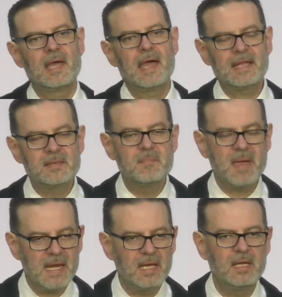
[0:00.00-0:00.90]
had
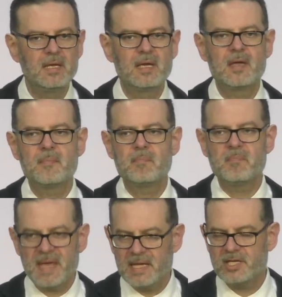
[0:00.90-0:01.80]
many,
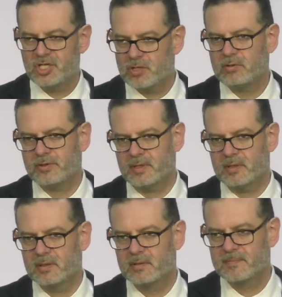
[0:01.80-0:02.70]
many children.
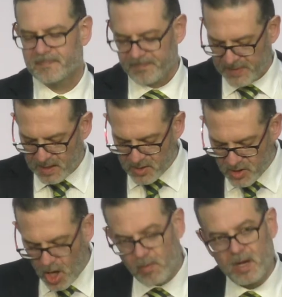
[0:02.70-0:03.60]

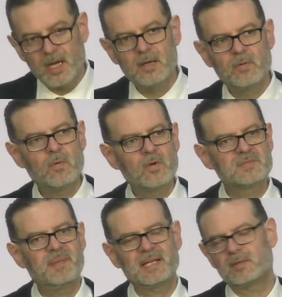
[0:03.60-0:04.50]
Noah was
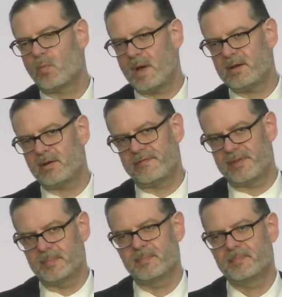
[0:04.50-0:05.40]
but one of
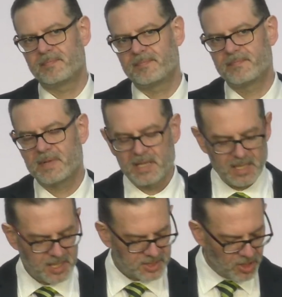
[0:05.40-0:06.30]
them.
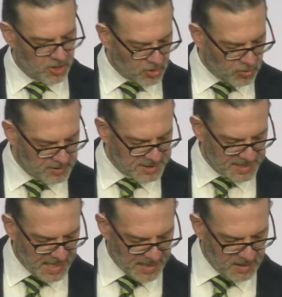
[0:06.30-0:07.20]
So you could
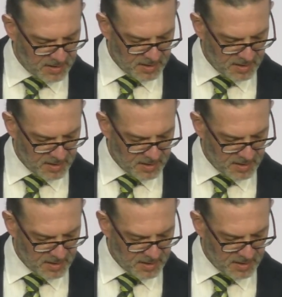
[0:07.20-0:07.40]
say